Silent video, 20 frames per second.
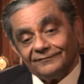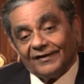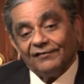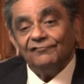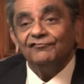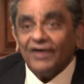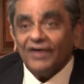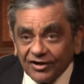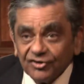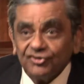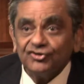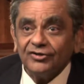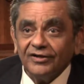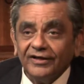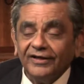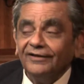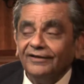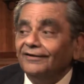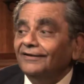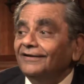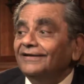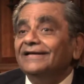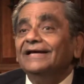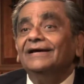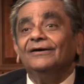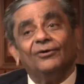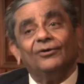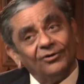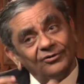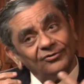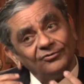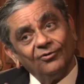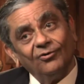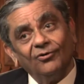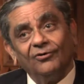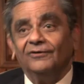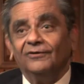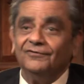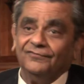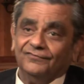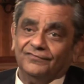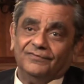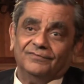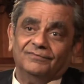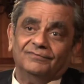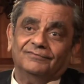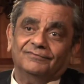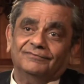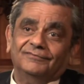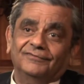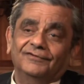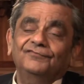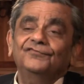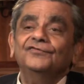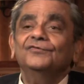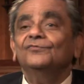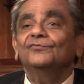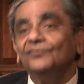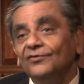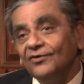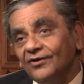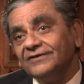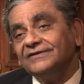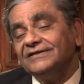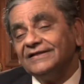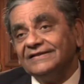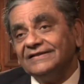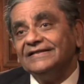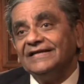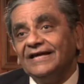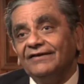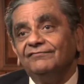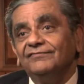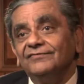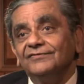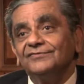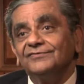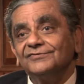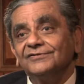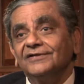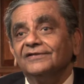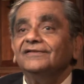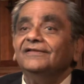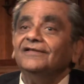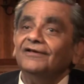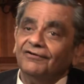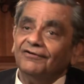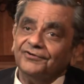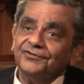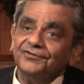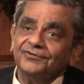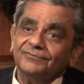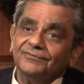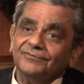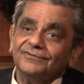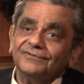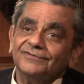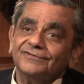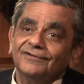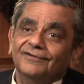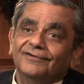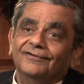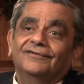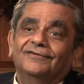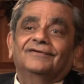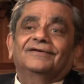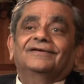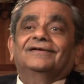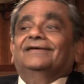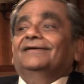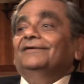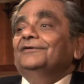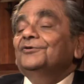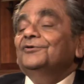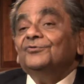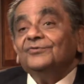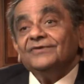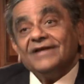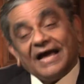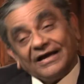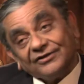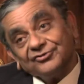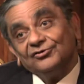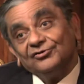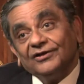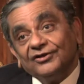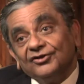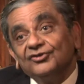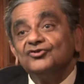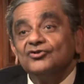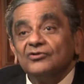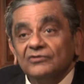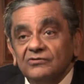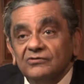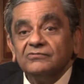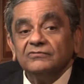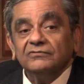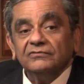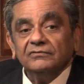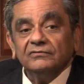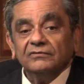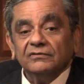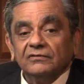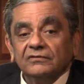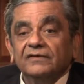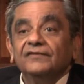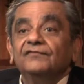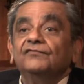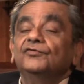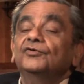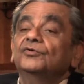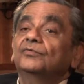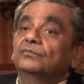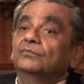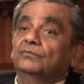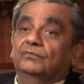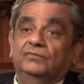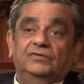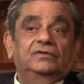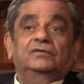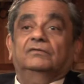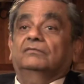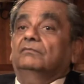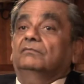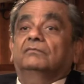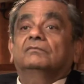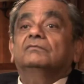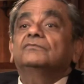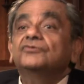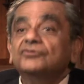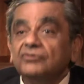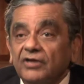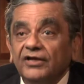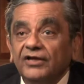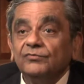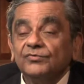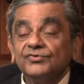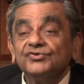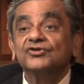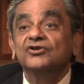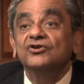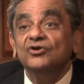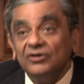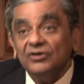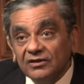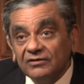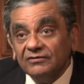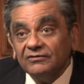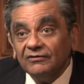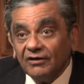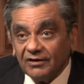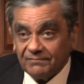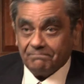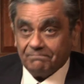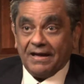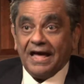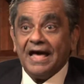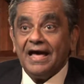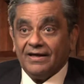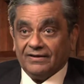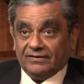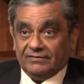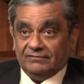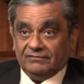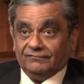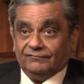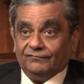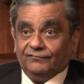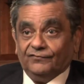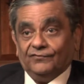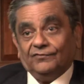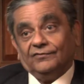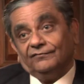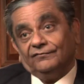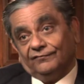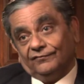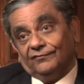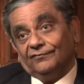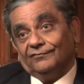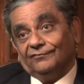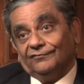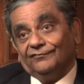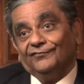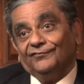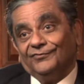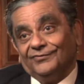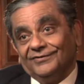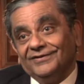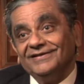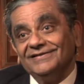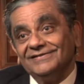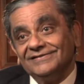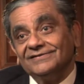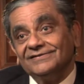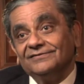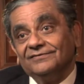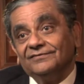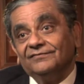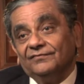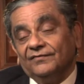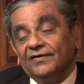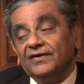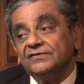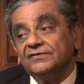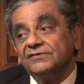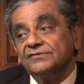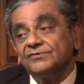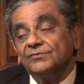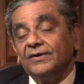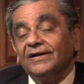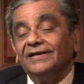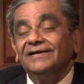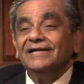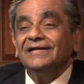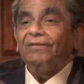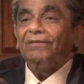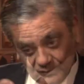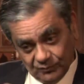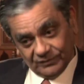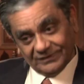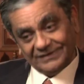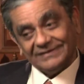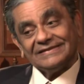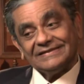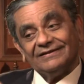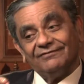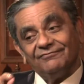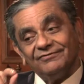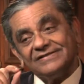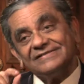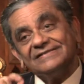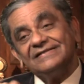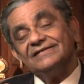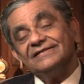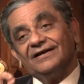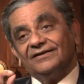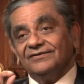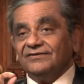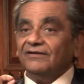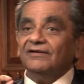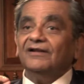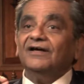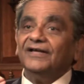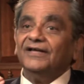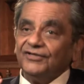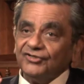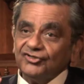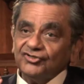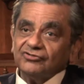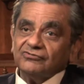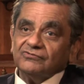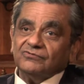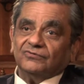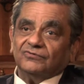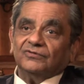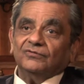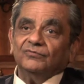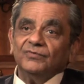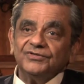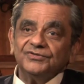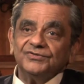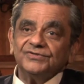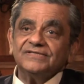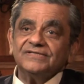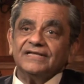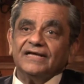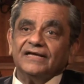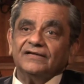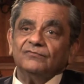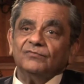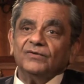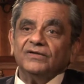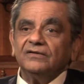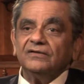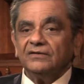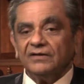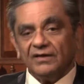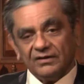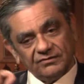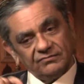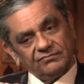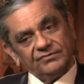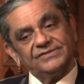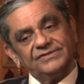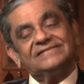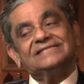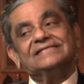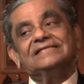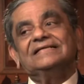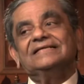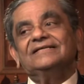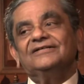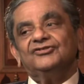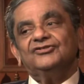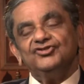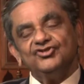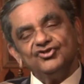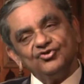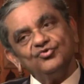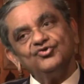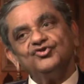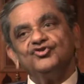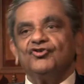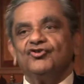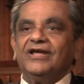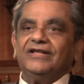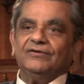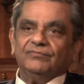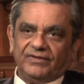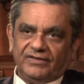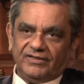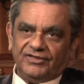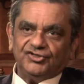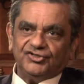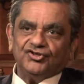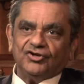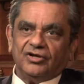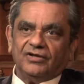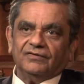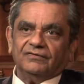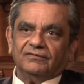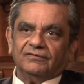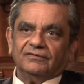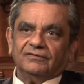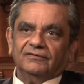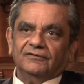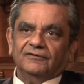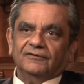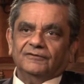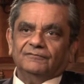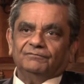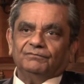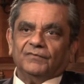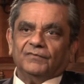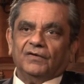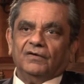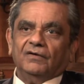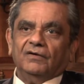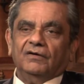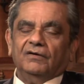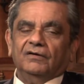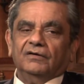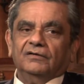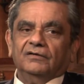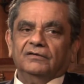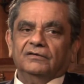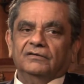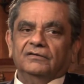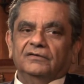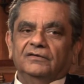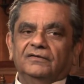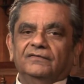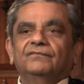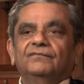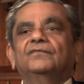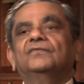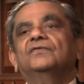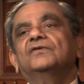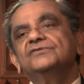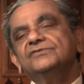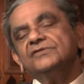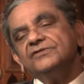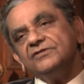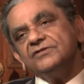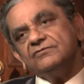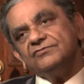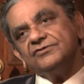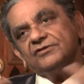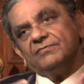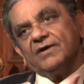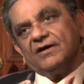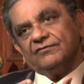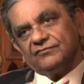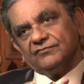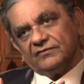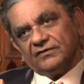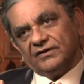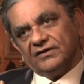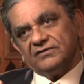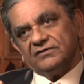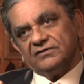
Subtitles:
functioning, on all of them, if you looked at the evidence and the arguments, you could actually conclude that trade was good, not bad, for these things as well. There is an underlying truth, which is that when countries do trade with each other, there's a huge amount of